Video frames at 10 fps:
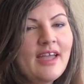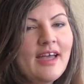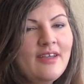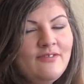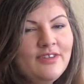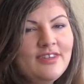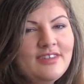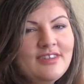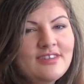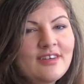I feel
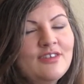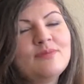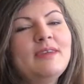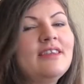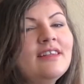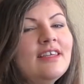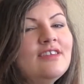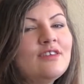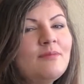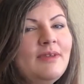that this song has made the
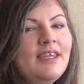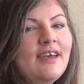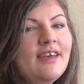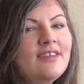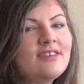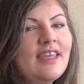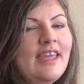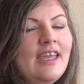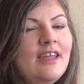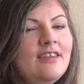list because
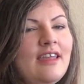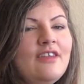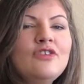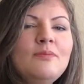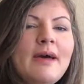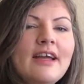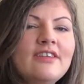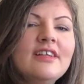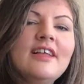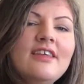it takes you back
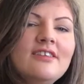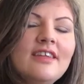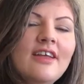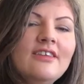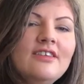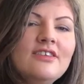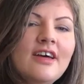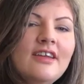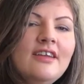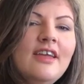to classic Elton
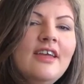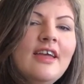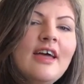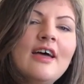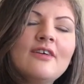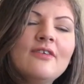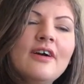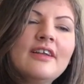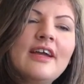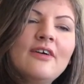John,
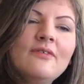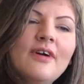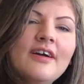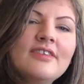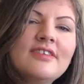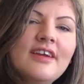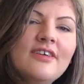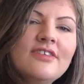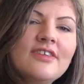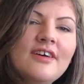crocodile rock
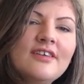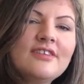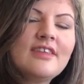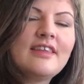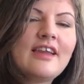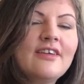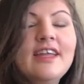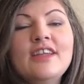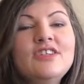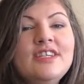style songs that are
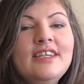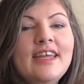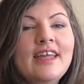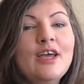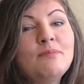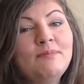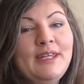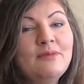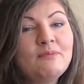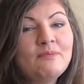catchy and upbeat.